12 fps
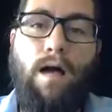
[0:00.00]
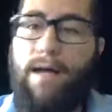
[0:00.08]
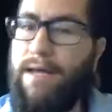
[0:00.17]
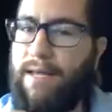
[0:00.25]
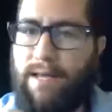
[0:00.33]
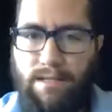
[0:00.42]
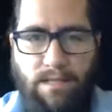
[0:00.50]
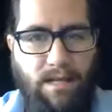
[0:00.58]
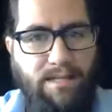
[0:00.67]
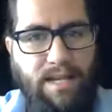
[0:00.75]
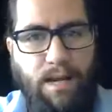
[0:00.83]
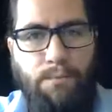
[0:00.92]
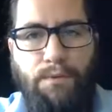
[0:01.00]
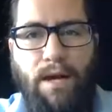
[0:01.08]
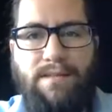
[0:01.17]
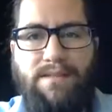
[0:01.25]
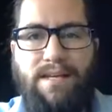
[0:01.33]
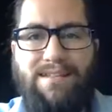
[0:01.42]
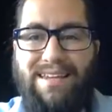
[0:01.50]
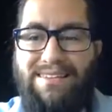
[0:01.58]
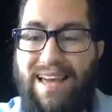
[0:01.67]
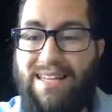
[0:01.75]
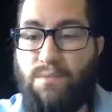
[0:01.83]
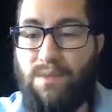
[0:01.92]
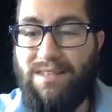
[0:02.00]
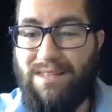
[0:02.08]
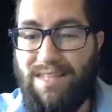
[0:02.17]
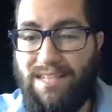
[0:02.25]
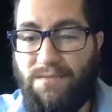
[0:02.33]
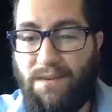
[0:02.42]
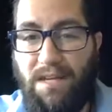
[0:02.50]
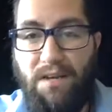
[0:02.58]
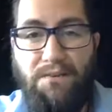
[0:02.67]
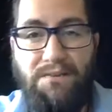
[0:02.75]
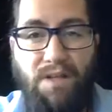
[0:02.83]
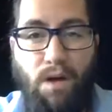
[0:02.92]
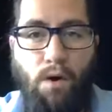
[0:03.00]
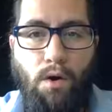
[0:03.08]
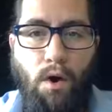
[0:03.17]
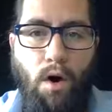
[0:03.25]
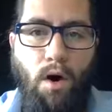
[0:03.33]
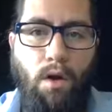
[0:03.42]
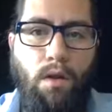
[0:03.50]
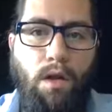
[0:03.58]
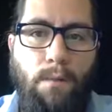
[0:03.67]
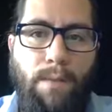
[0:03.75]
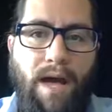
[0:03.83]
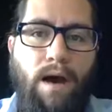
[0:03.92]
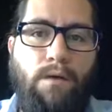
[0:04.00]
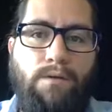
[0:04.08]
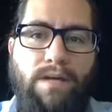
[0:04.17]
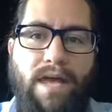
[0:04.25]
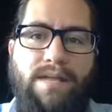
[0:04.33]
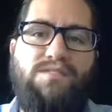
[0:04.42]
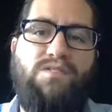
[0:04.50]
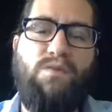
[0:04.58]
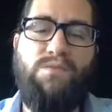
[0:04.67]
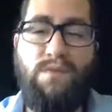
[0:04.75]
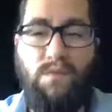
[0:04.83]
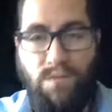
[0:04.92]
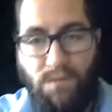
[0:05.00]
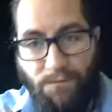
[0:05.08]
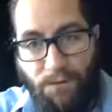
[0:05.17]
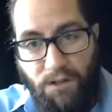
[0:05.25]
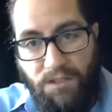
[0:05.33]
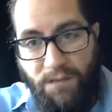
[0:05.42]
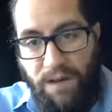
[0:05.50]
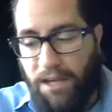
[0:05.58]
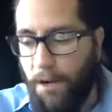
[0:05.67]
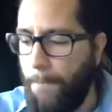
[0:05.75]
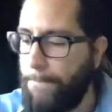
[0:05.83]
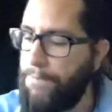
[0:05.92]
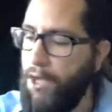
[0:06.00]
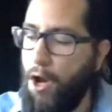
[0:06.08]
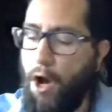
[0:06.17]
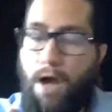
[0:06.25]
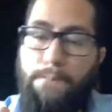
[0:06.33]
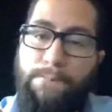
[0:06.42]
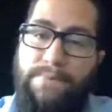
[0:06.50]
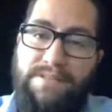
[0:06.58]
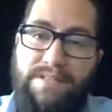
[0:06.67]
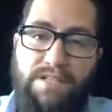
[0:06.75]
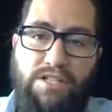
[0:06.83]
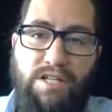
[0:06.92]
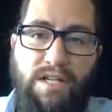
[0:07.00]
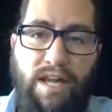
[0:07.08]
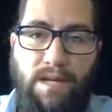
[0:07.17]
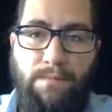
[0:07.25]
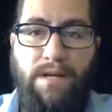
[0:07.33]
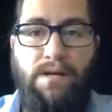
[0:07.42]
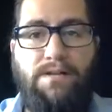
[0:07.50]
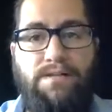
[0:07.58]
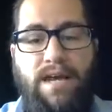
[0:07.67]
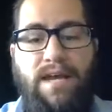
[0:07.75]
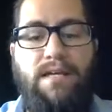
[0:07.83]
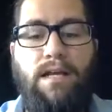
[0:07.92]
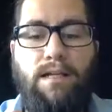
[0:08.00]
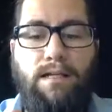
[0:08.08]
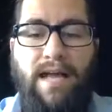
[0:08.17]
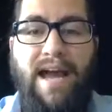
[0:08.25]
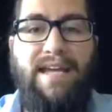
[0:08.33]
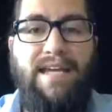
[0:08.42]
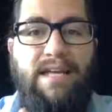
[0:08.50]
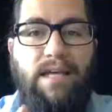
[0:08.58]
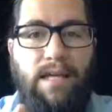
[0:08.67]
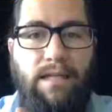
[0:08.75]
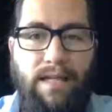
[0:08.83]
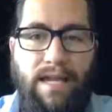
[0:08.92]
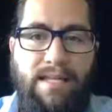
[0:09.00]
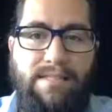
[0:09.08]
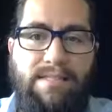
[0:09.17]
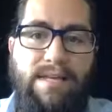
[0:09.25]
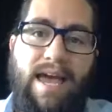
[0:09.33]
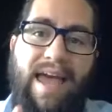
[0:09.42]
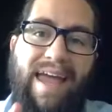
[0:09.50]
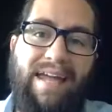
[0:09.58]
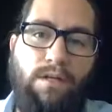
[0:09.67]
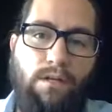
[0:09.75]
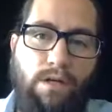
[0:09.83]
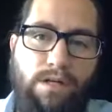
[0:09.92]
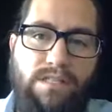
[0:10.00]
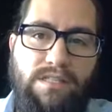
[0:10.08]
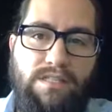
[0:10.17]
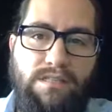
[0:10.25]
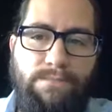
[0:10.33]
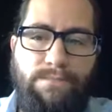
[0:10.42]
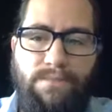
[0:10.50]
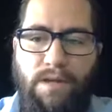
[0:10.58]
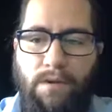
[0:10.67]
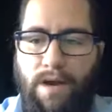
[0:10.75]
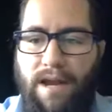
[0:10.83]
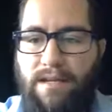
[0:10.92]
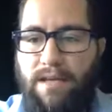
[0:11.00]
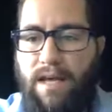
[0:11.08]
it's going to take a process, and that's what these videos are all about, okay? So this was the first video on position and appearance, okay? Lighting, lens, and looks, all right?